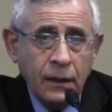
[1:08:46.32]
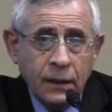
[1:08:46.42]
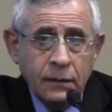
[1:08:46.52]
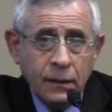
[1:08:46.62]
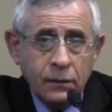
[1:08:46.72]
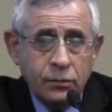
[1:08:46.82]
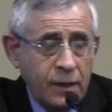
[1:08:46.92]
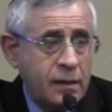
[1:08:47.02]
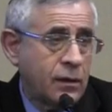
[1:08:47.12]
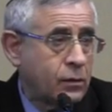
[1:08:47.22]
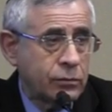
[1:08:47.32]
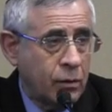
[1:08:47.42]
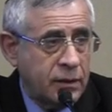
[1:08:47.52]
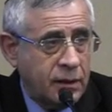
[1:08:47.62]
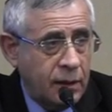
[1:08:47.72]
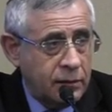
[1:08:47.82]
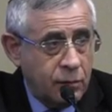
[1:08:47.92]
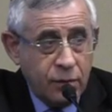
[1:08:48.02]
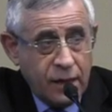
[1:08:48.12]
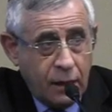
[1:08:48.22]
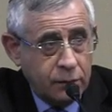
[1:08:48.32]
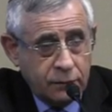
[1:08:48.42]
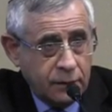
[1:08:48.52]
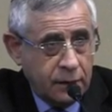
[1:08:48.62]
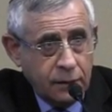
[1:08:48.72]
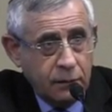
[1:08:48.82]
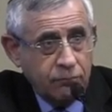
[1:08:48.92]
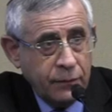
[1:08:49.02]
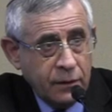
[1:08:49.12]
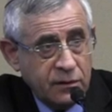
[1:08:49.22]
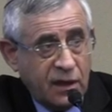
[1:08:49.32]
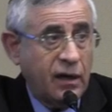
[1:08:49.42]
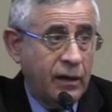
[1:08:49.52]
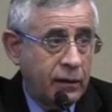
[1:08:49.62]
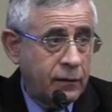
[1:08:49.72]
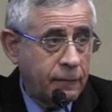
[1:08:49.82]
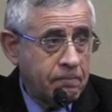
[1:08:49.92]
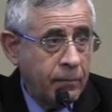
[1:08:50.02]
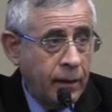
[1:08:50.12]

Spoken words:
And today they control the country without declaring it.